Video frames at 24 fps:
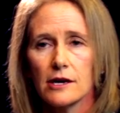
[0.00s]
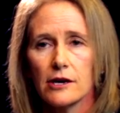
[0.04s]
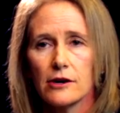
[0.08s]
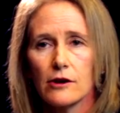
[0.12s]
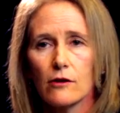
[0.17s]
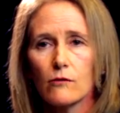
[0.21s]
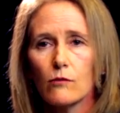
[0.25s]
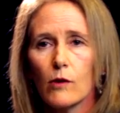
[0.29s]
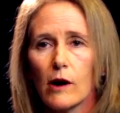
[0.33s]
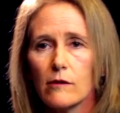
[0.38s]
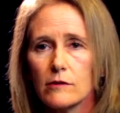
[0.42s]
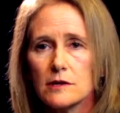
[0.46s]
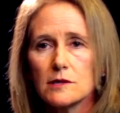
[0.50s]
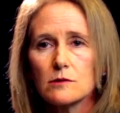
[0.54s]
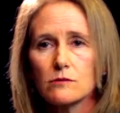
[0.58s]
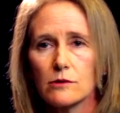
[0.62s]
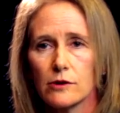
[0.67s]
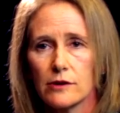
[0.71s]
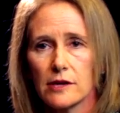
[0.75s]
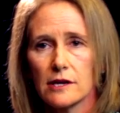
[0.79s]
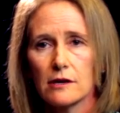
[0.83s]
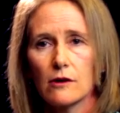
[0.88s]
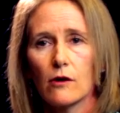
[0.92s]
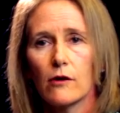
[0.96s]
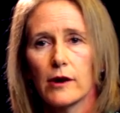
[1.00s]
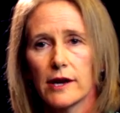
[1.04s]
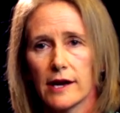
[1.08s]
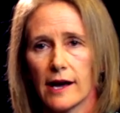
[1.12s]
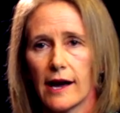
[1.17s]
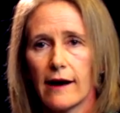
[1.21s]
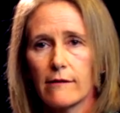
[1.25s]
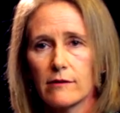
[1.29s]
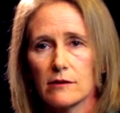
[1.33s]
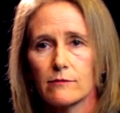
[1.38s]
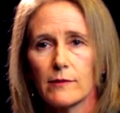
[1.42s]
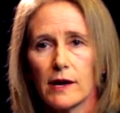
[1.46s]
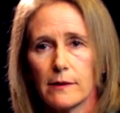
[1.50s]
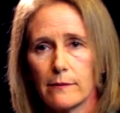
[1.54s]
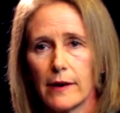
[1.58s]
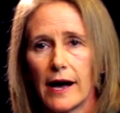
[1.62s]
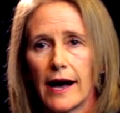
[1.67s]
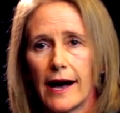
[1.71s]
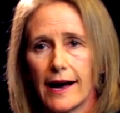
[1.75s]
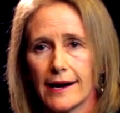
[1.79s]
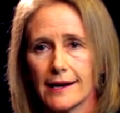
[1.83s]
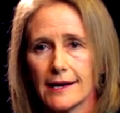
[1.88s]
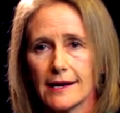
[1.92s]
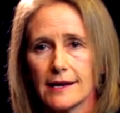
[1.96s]
you know, what was really going on with my
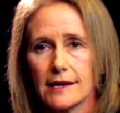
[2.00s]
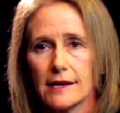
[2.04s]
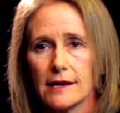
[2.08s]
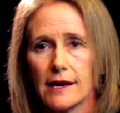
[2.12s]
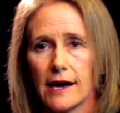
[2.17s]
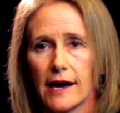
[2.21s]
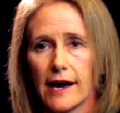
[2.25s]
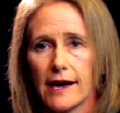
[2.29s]
body.